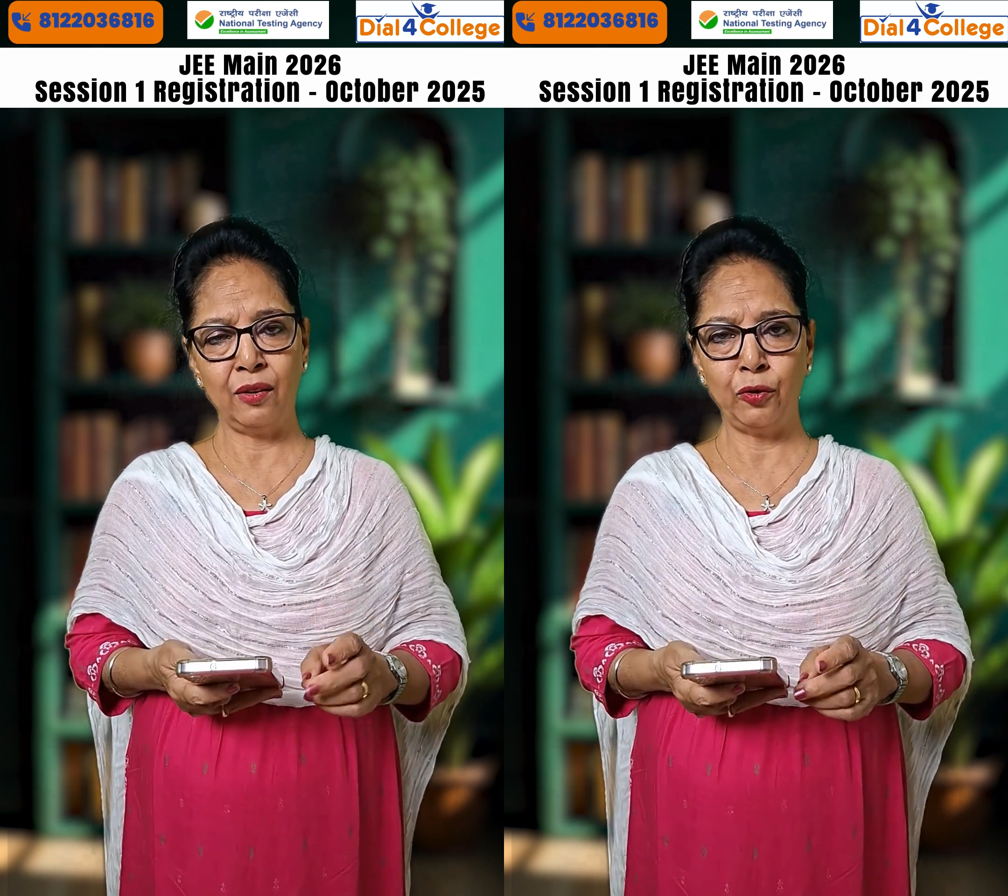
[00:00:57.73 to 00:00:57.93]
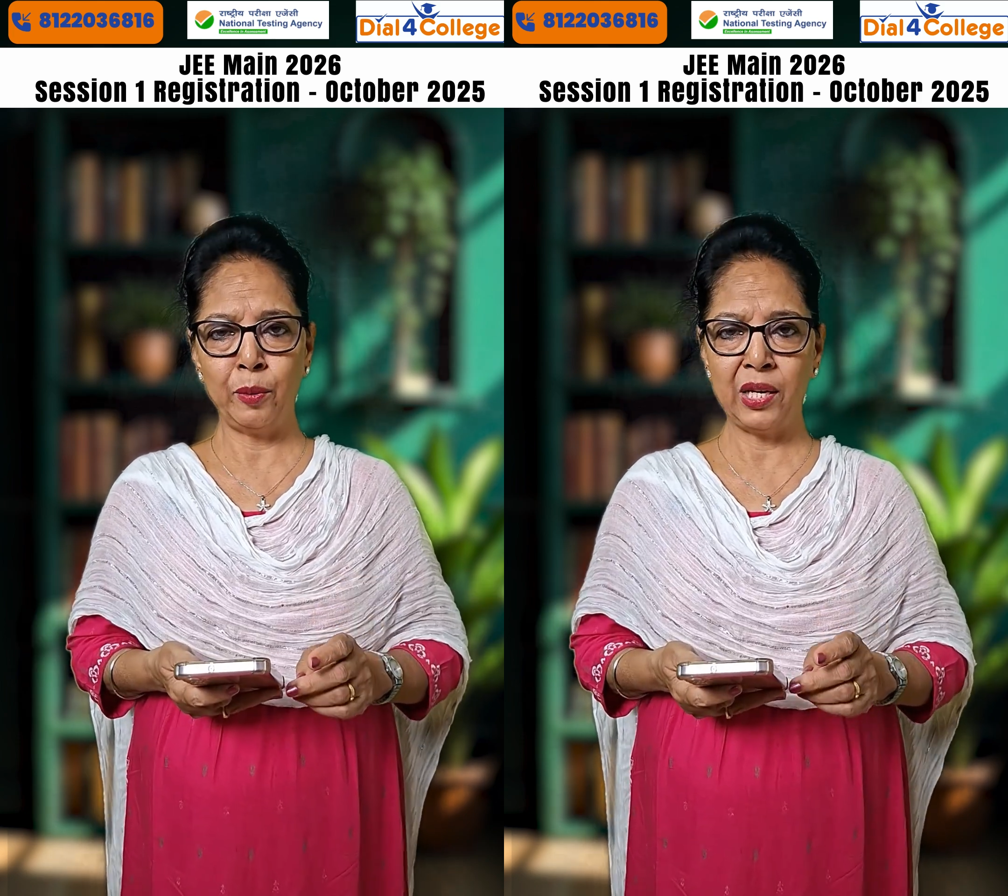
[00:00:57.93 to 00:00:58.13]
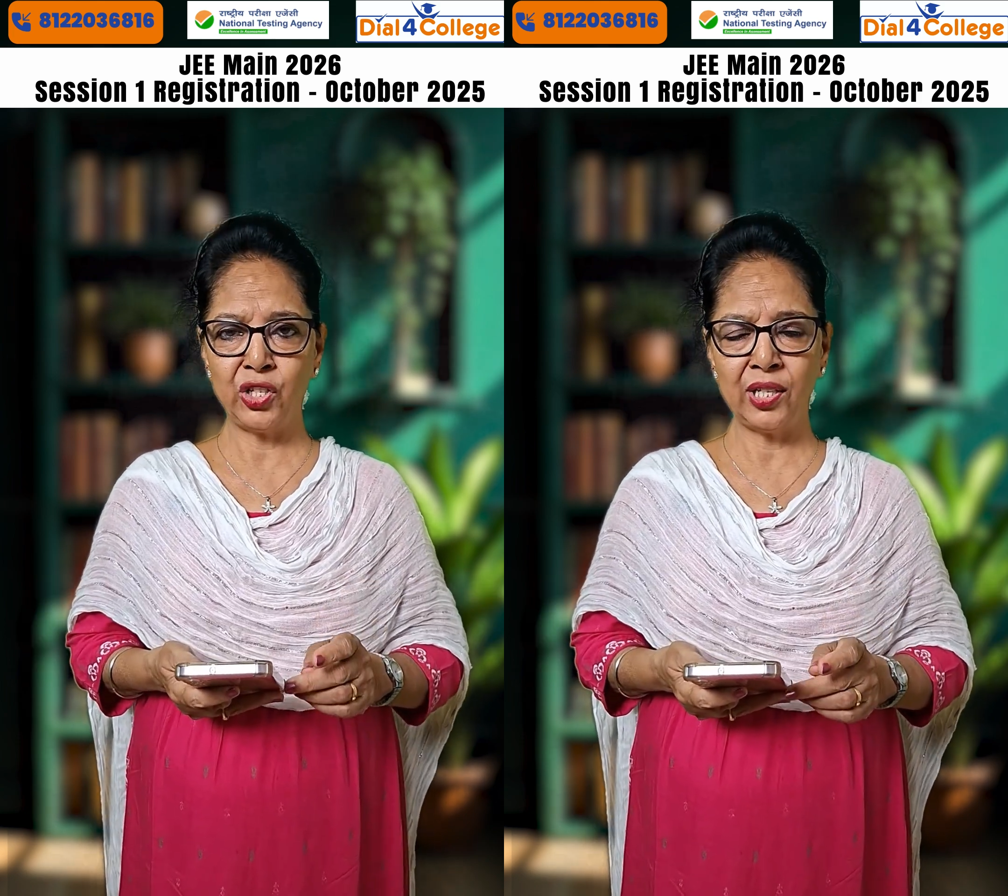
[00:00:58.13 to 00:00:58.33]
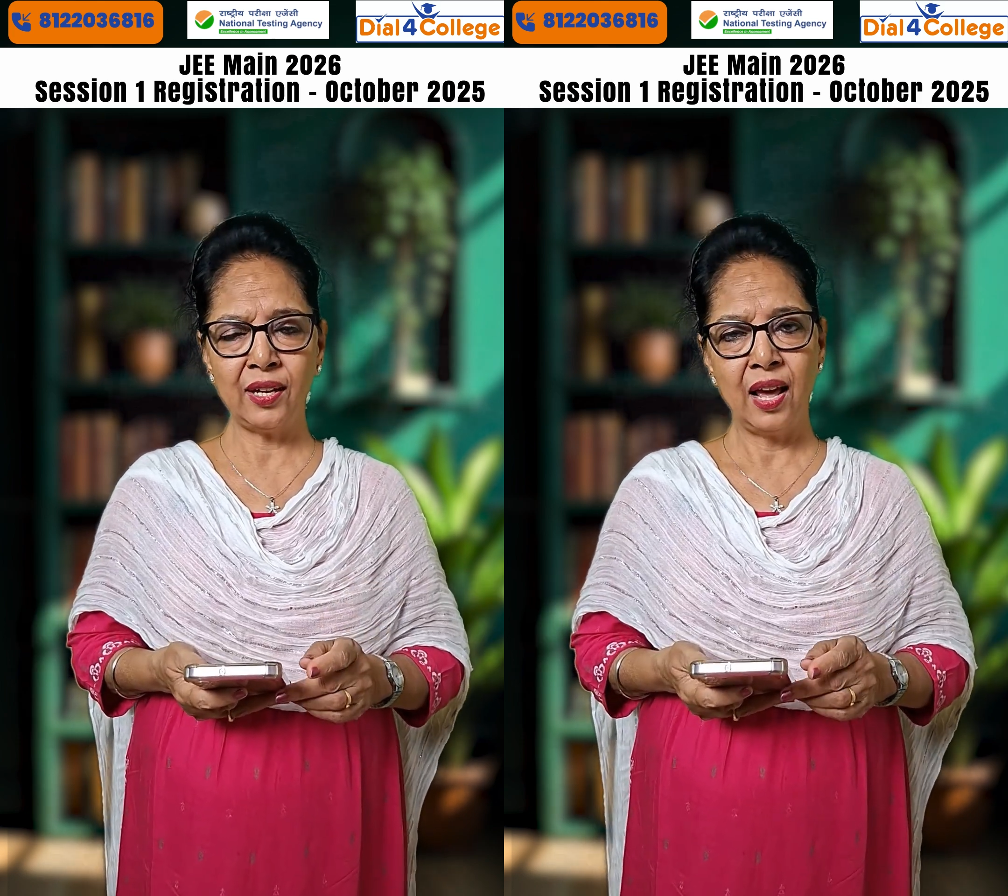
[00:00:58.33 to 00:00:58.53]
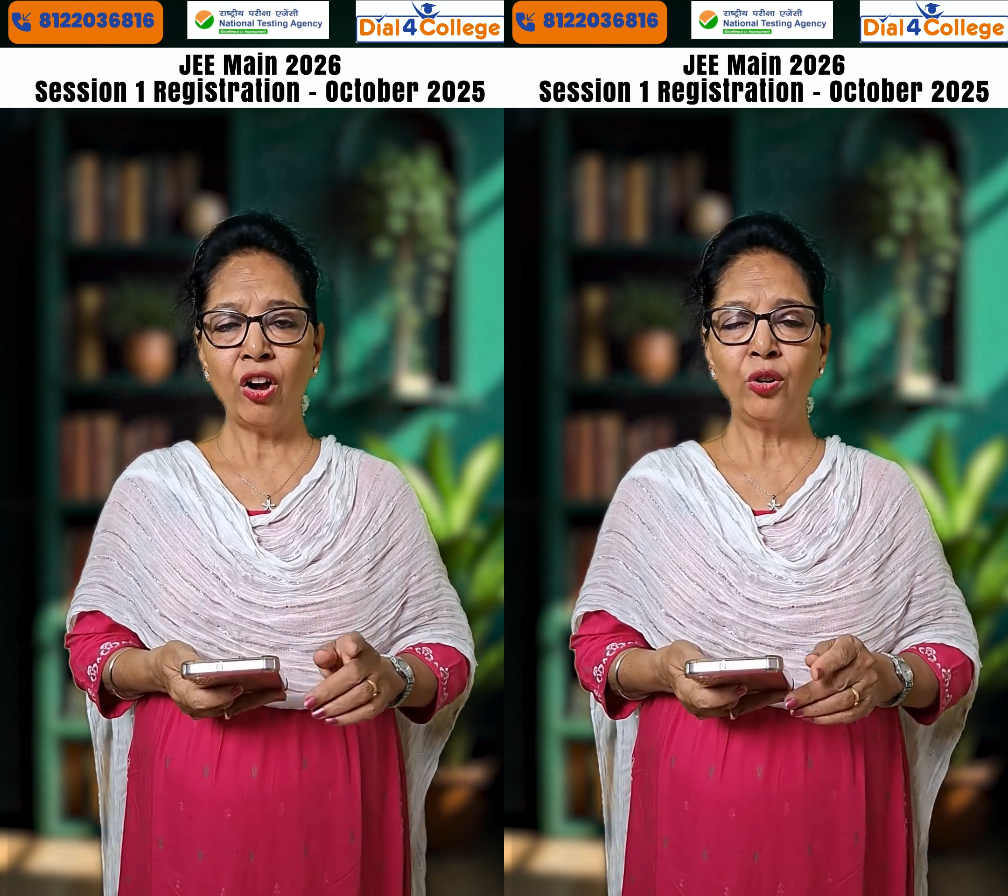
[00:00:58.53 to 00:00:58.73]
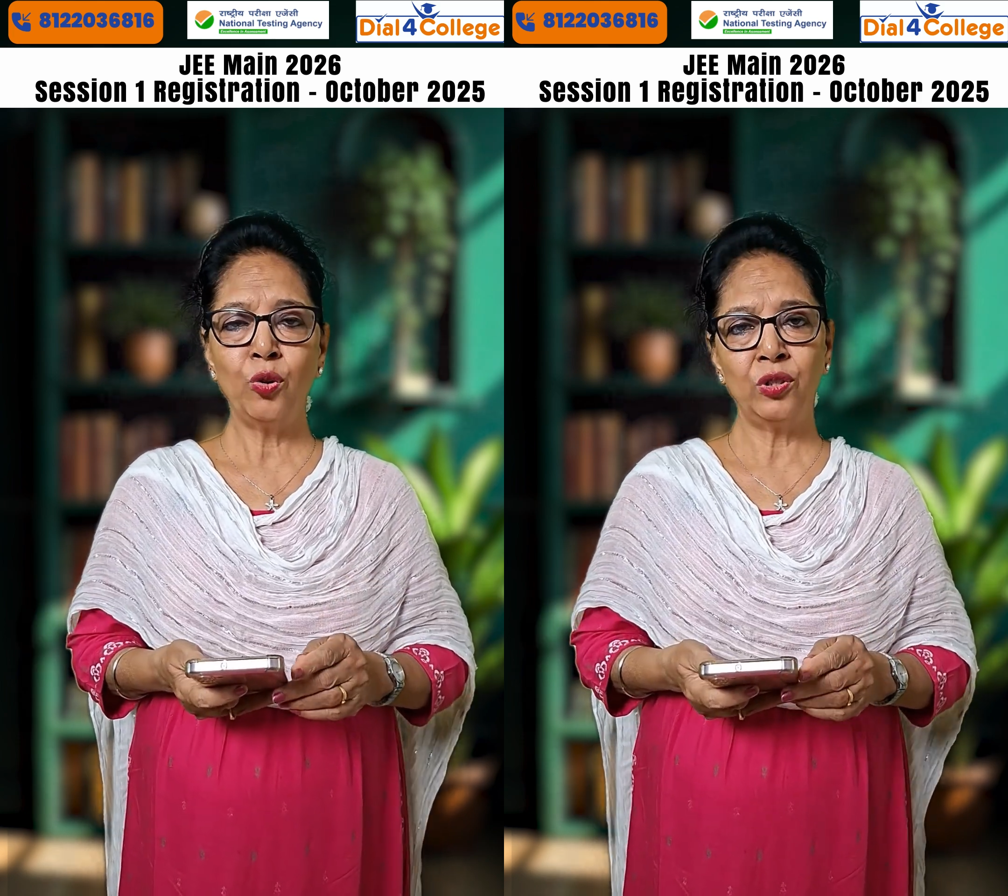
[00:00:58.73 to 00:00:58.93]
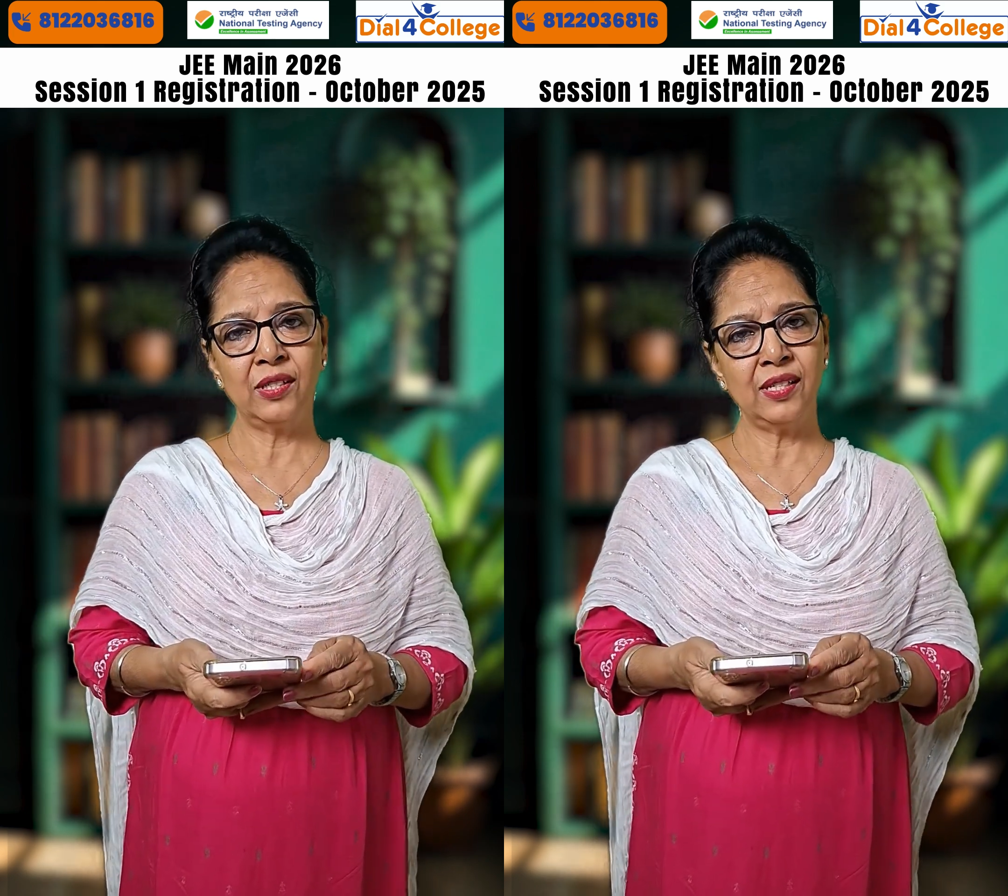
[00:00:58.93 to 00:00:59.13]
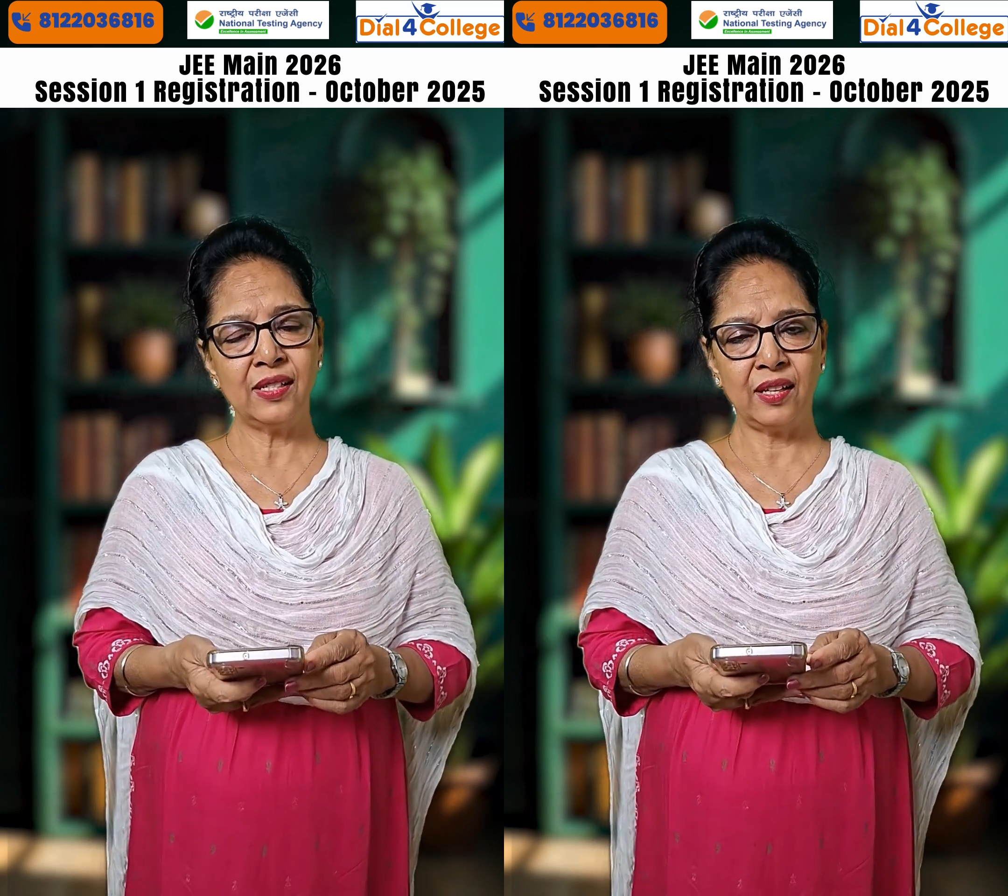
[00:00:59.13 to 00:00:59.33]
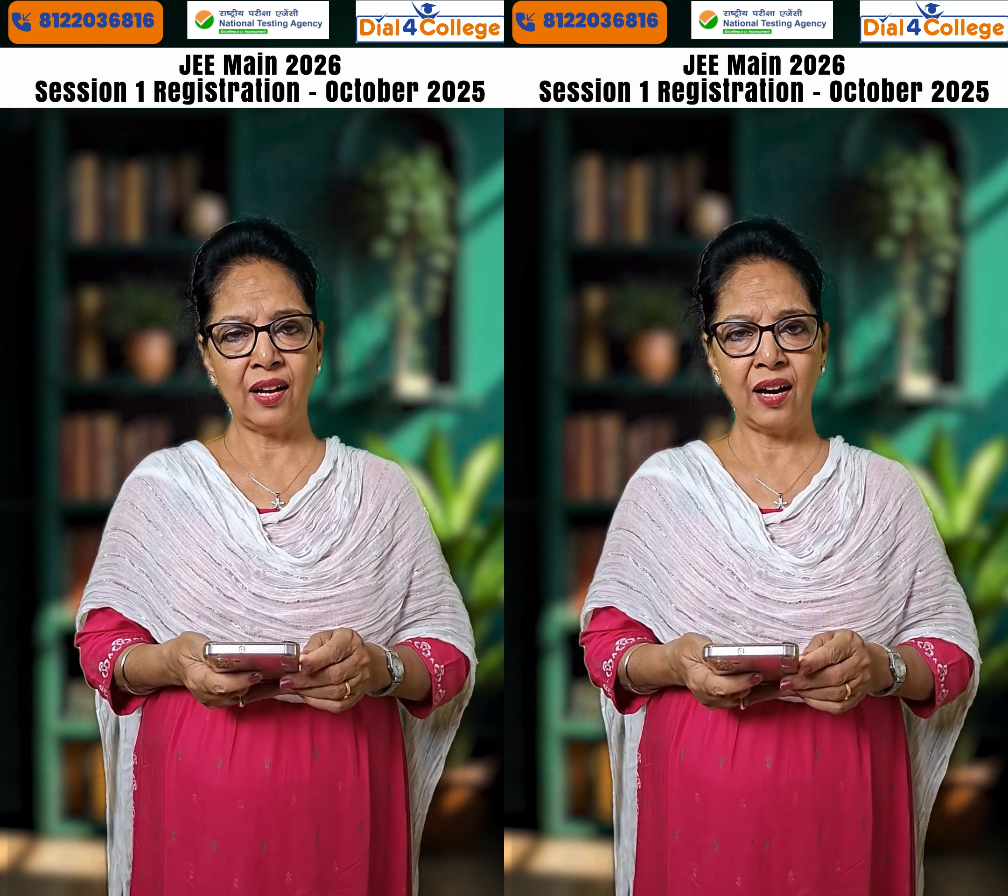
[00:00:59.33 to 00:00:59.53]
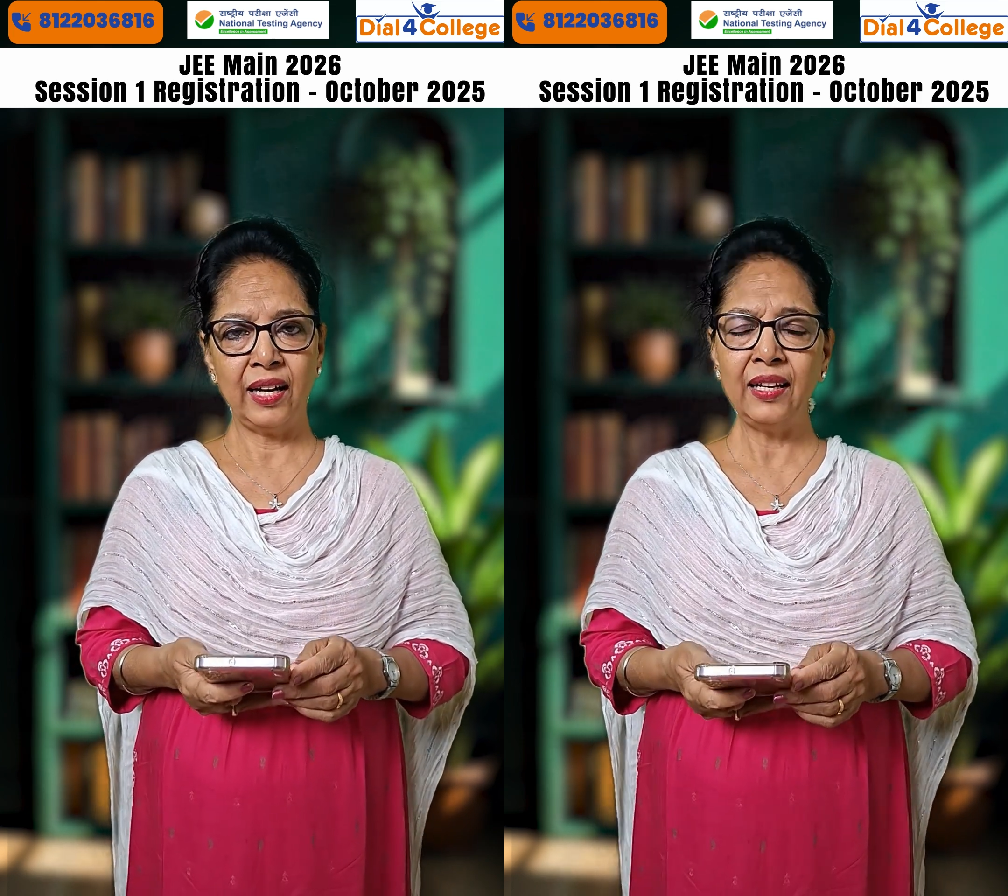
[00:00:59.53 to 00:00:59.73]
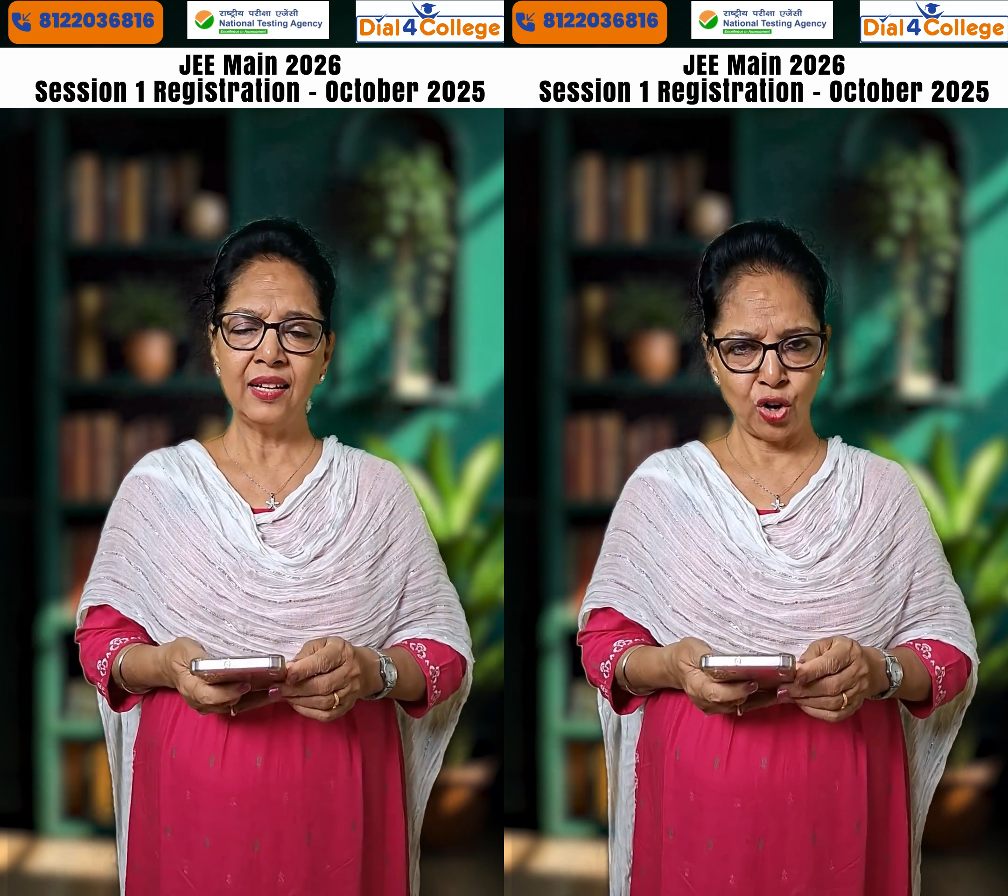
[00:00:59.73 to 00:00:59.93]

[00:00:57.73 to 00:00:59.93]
information or notices regarding